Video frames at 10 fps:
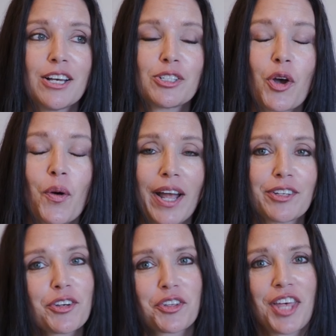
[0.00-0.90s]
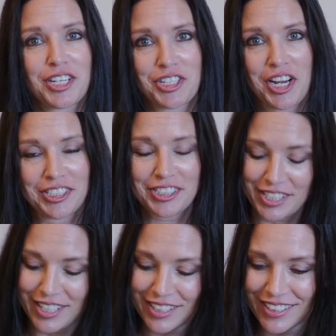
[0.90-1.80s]
So I took that chance
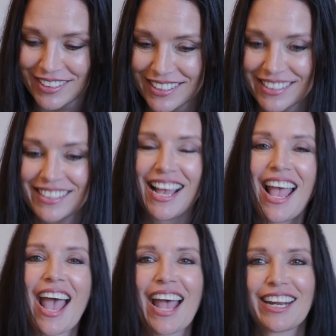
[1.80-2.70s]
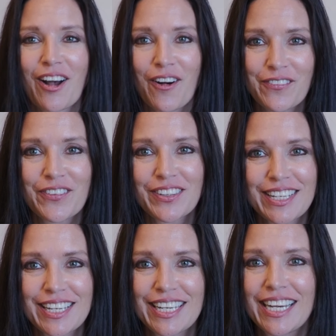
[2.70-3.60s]
and
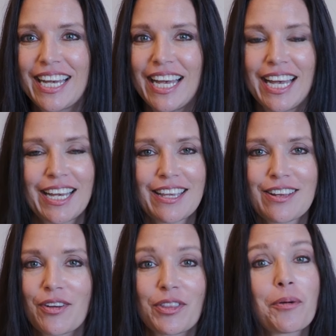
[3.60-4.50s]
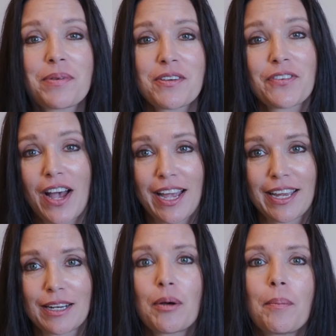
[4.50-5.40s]
hopefully, you know, they'll be
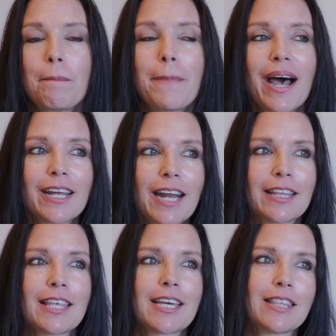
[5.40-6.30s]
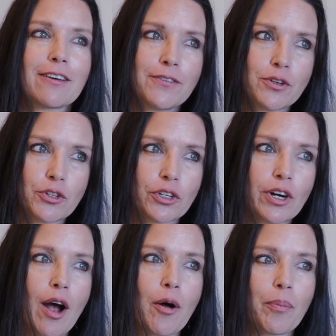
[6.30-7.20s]
fine. But I think in the future,
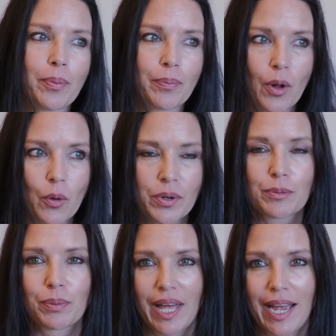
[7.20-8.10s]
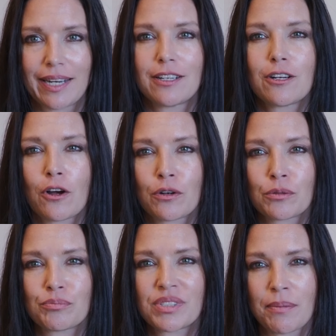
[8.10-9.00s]
I'll always plant, you
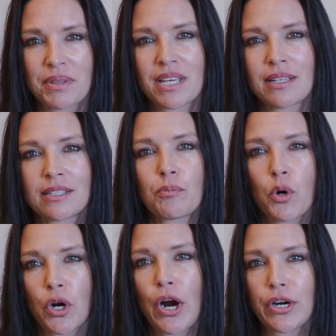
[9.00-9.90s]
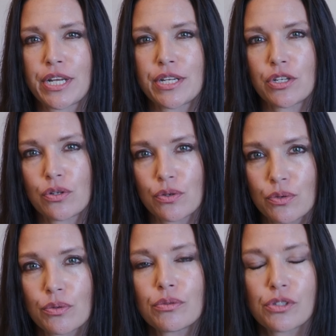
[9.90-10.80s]
know, something that's more hardy
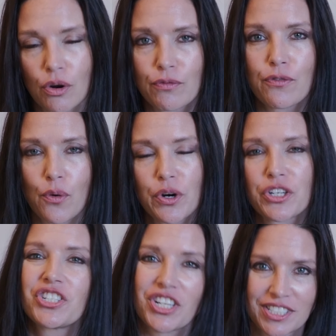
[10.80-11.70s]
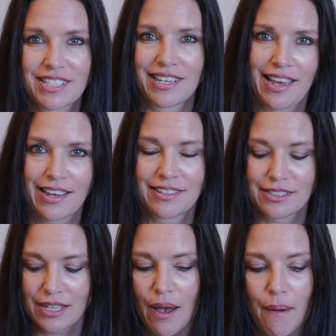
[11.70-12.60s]
to zone 4 just in
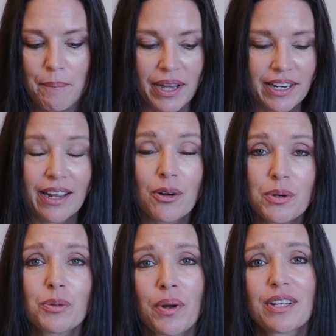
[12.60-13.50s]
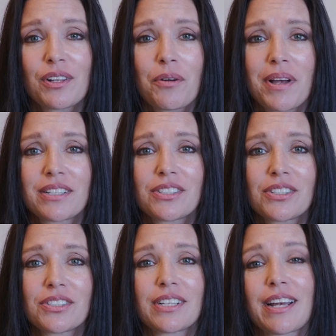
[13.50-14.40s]
case. But I always wanted
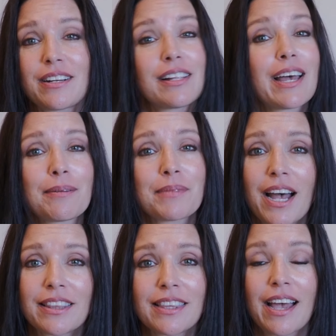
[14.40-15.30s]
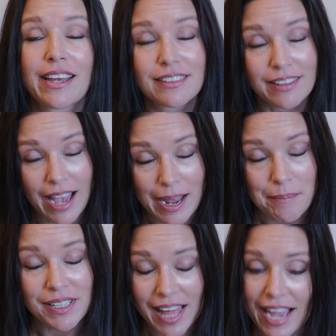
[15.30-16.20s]
Globemasters and I
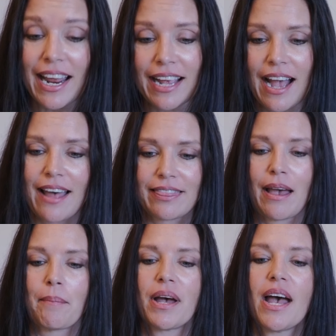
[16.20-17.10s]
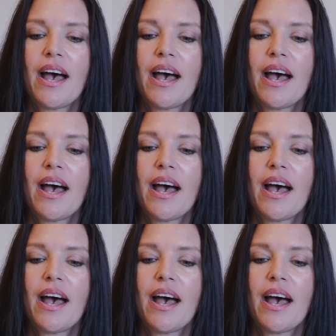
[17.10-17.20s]
am glad I got them.